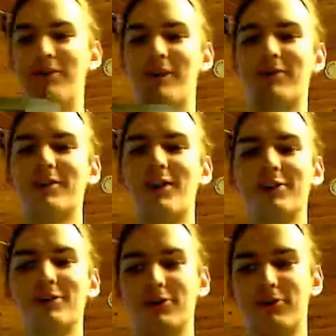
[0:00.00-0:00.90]
favorite
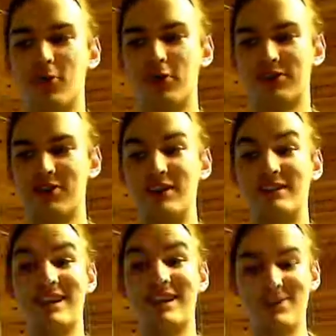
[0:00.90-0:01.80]
console, of course, the
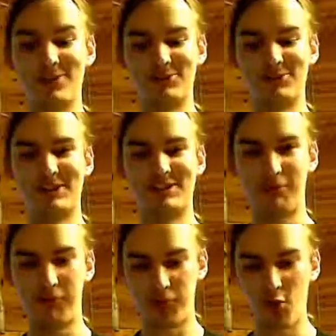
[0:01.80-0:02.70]
Nintendo
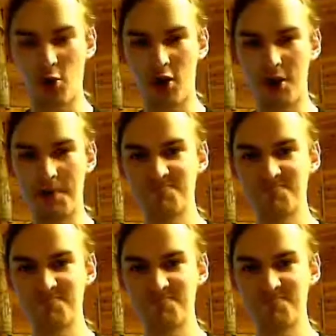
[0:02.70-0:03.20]
64.